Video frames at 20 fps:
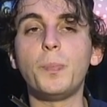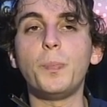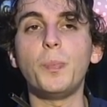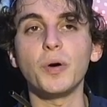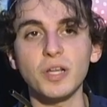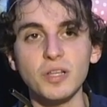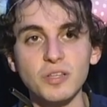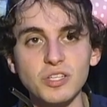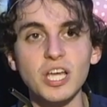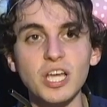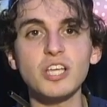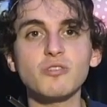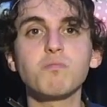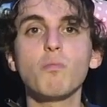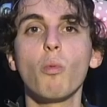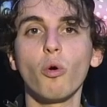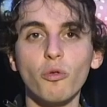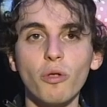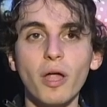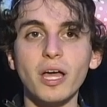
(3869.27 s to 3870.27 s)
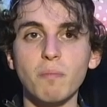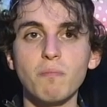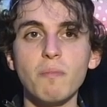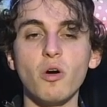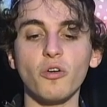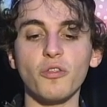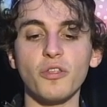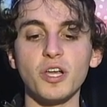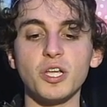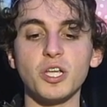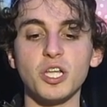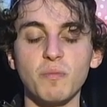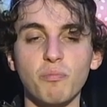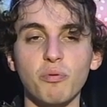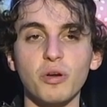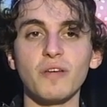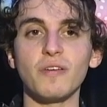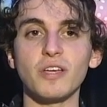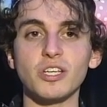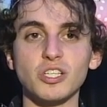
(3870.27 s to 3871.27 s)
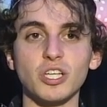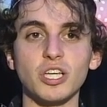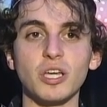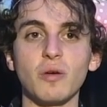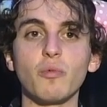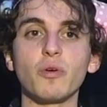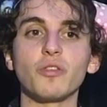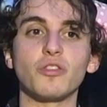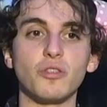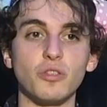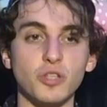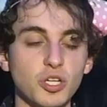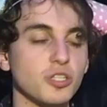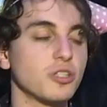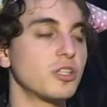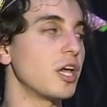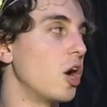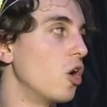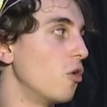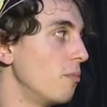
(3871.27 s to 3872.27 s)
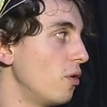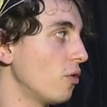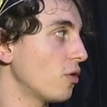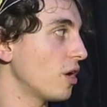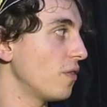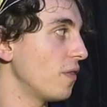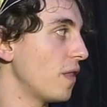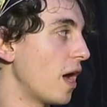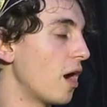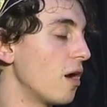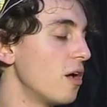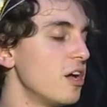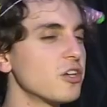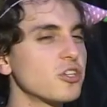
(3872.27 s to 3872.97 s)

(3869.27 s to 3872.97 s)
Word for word: But it tastes more like milk than it did previously with just the oat milk in there.